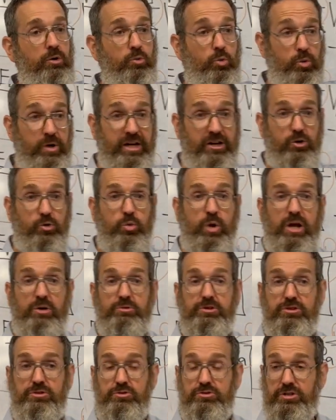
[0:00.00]
get away
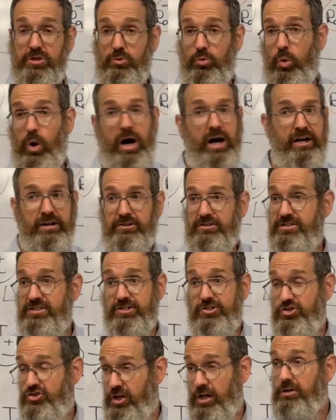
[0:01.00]
with using wires in
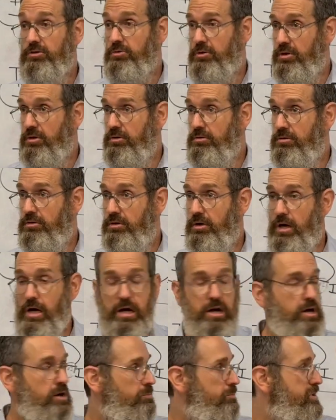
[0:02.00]
general,
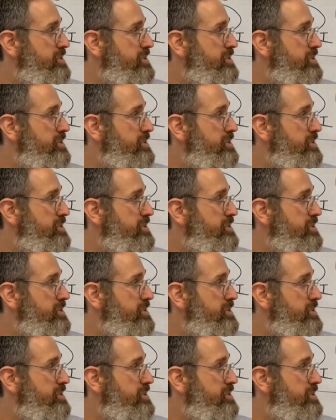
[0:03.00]
but